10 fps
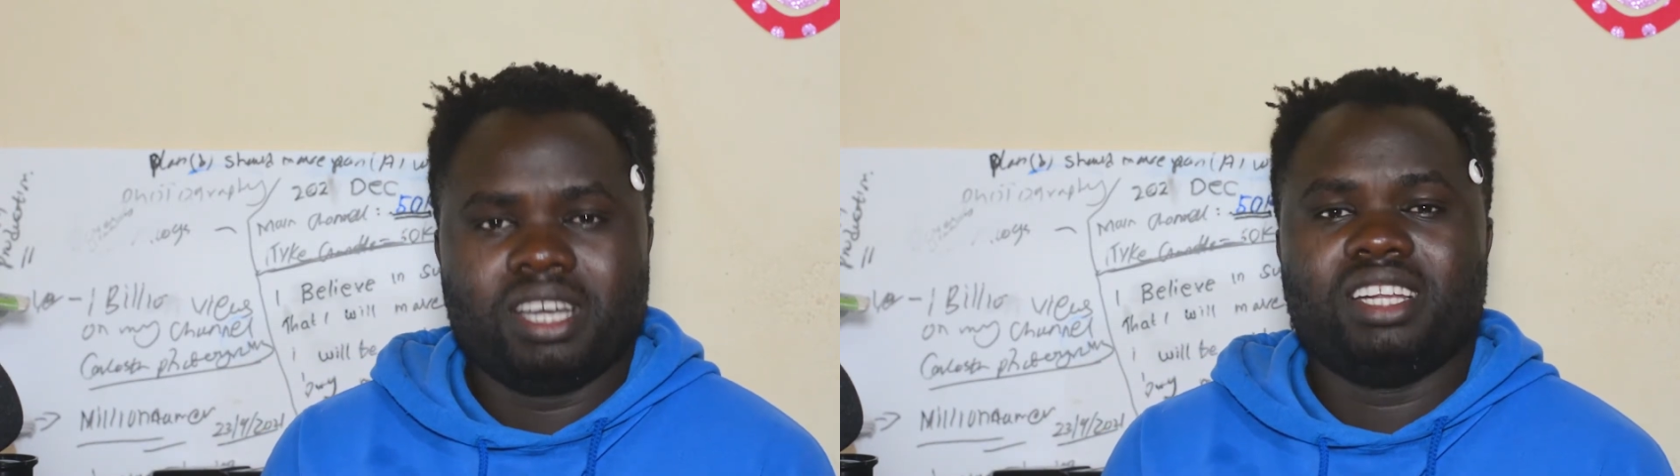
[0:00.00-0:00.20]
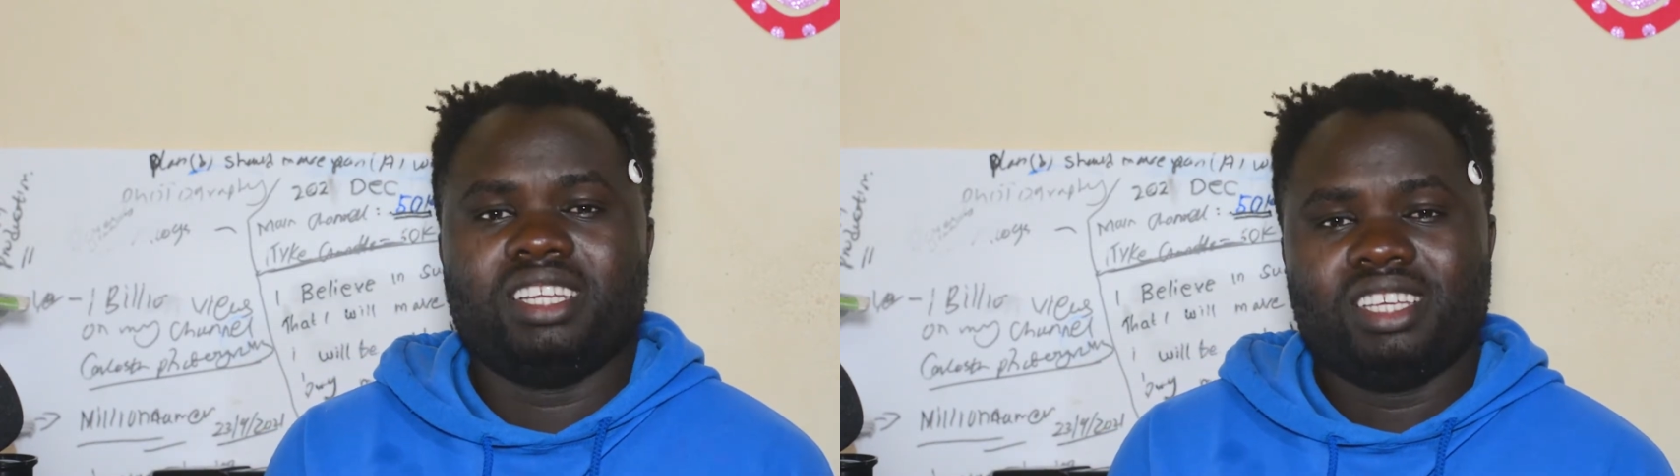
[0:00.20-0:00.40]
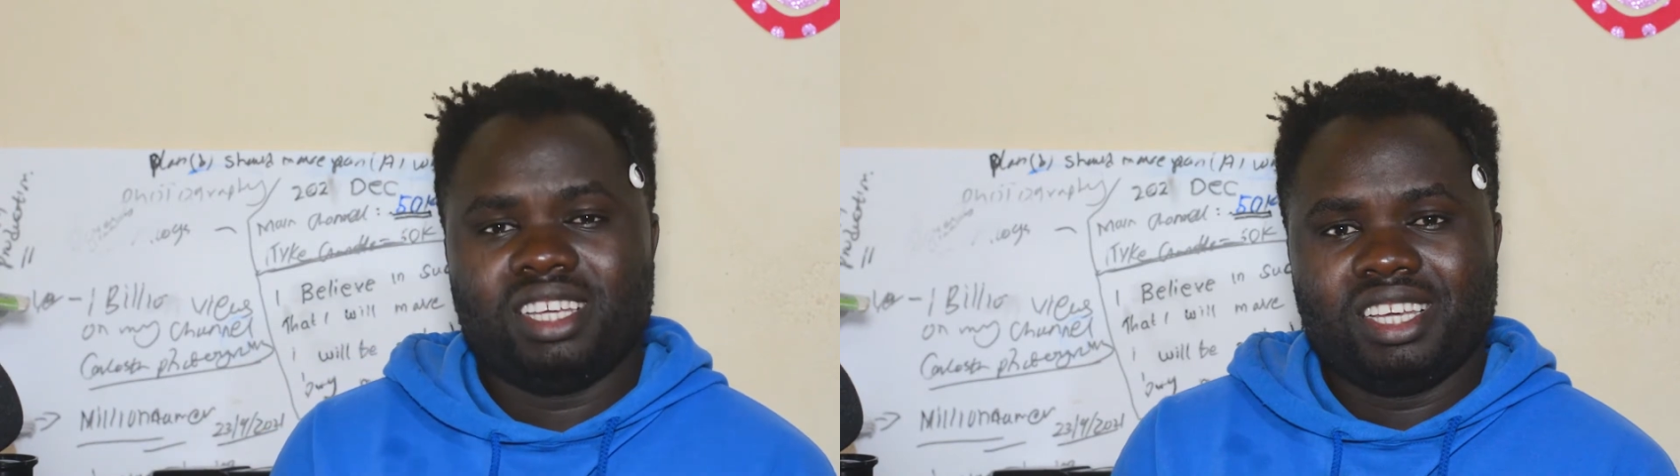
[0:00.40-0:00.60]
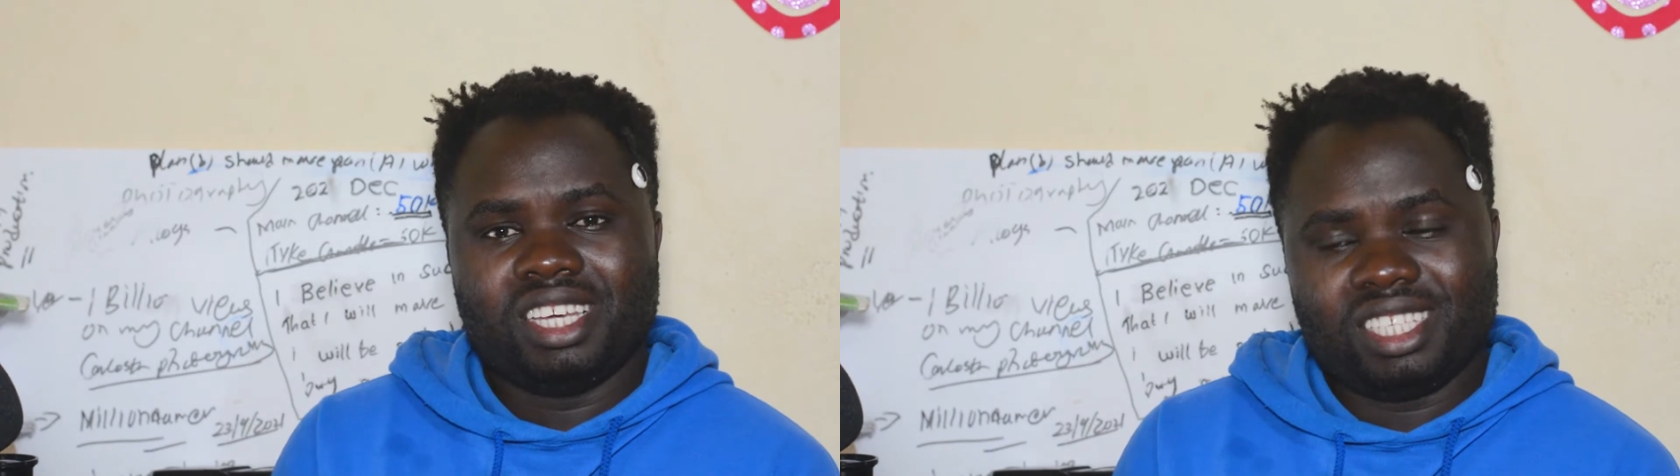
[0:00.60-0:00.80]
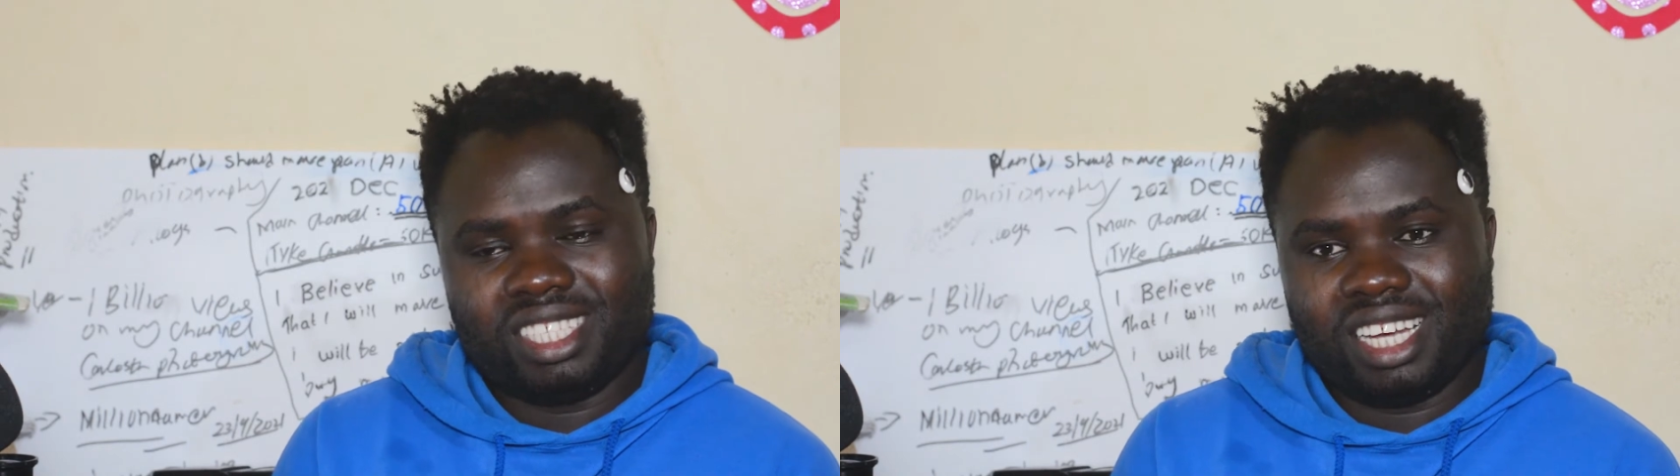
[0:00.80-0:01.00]
man,
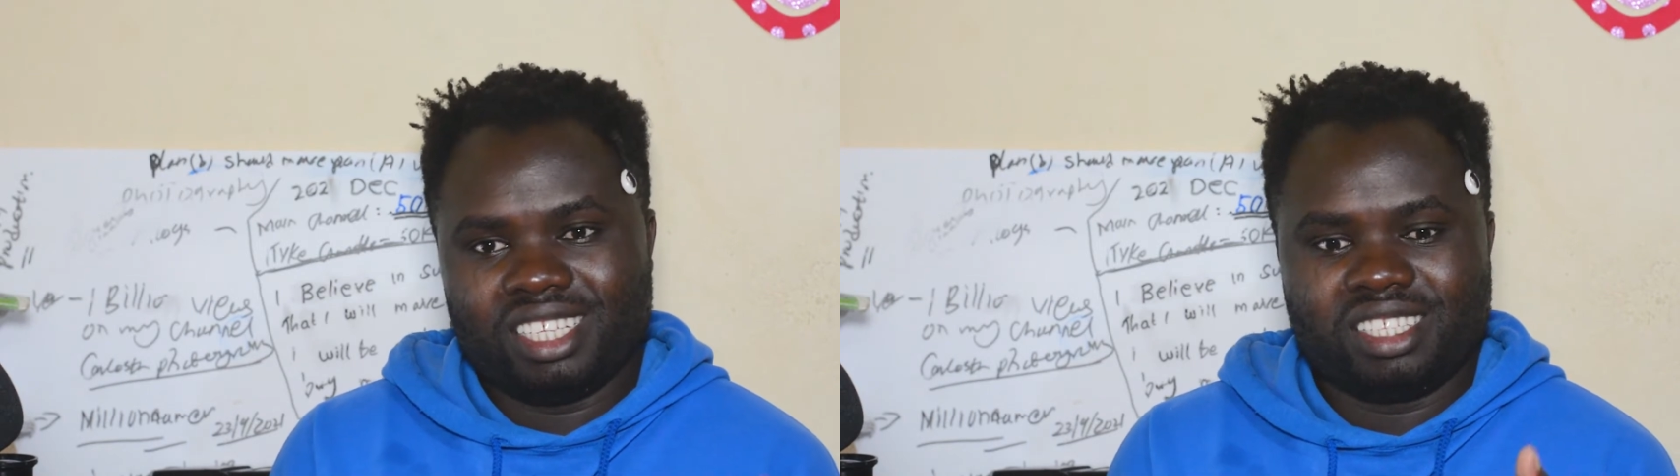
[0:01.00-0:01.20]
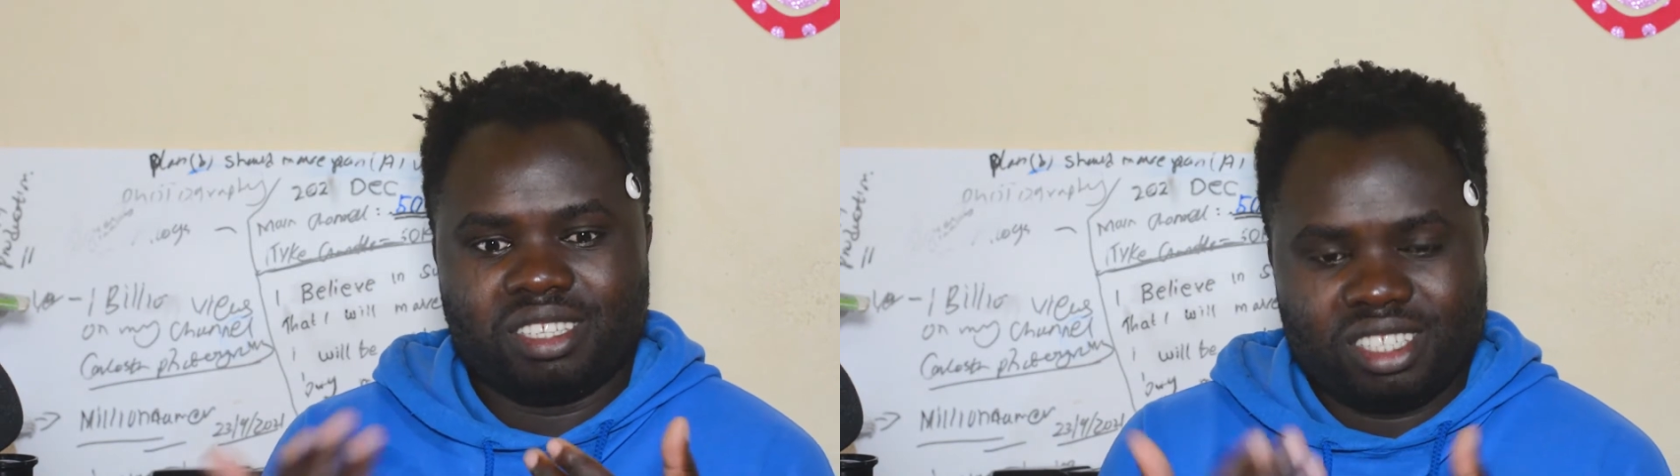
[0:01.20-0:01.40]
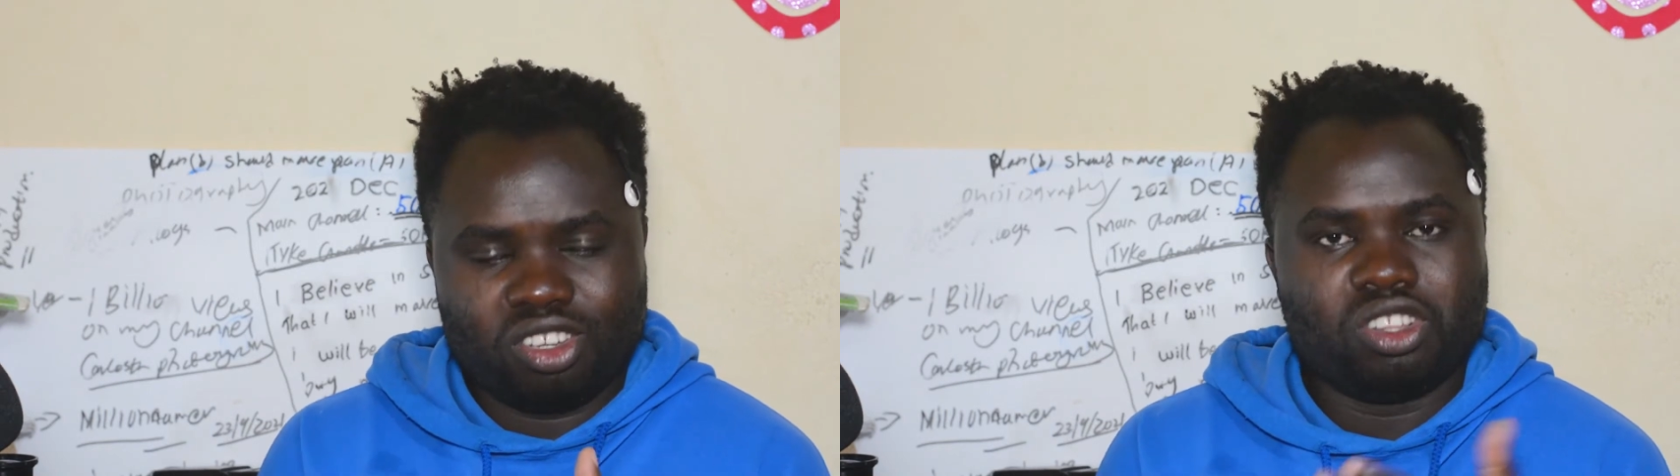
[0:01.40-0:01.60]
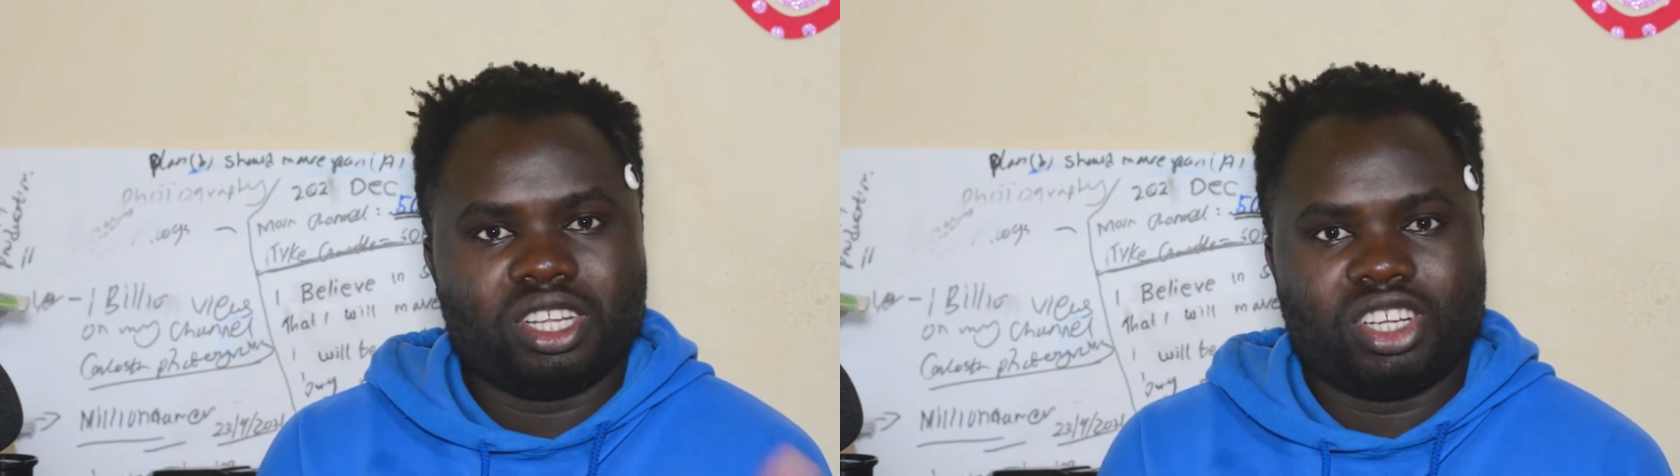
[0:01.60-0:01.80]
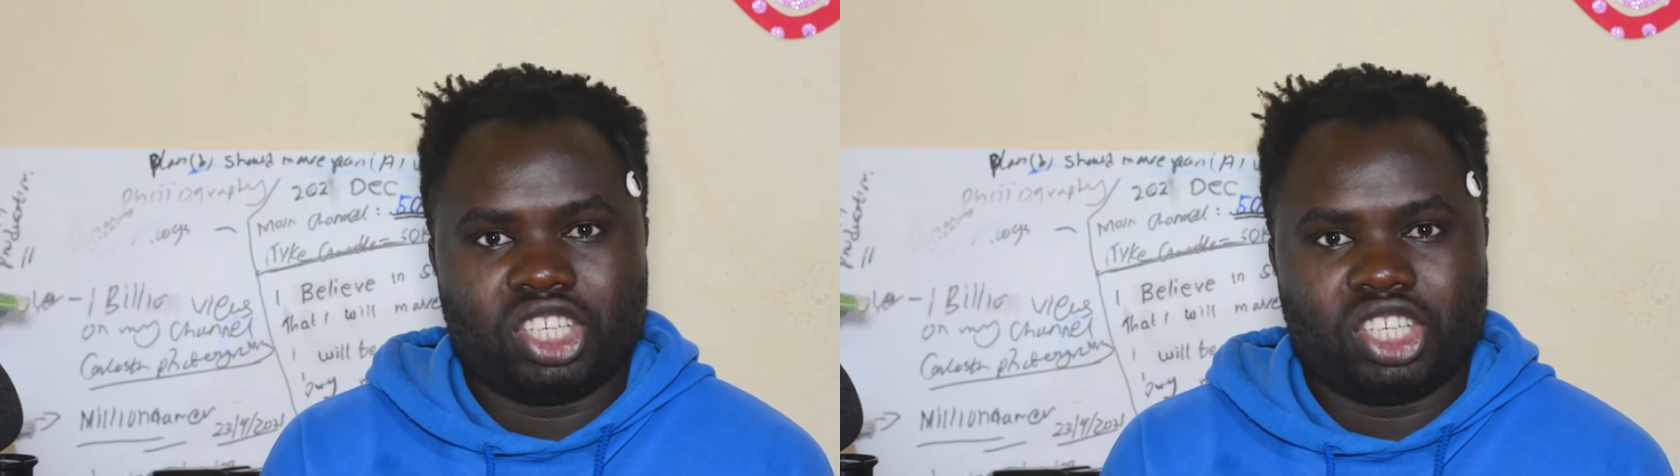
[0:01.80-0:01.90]
he just stole